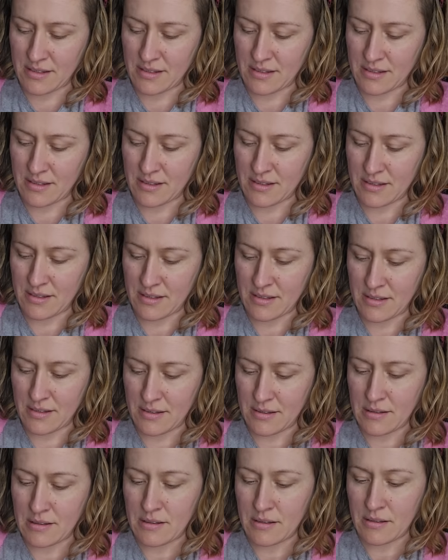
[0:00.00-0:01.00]

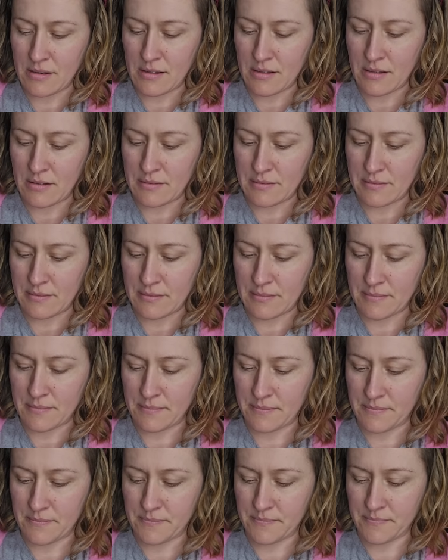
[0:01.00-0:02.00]

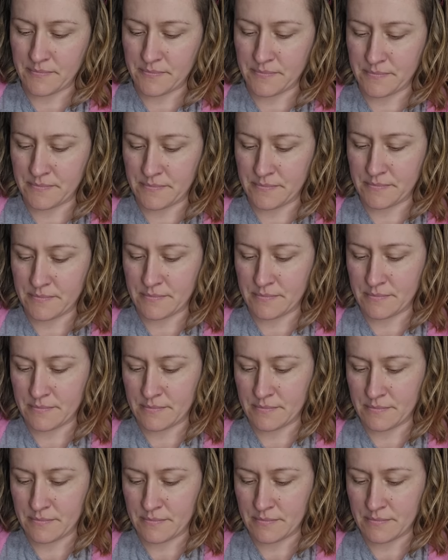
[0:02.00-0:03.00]

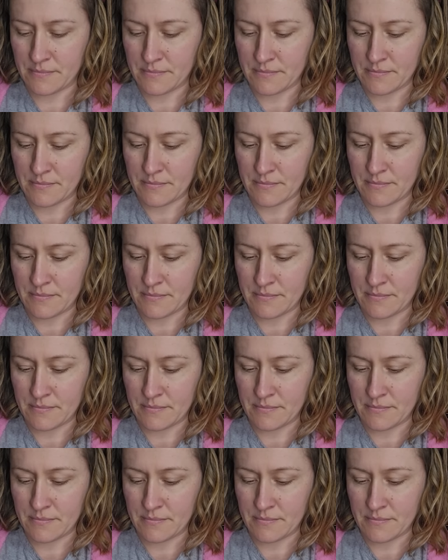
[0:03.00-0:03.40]
Nothing is said.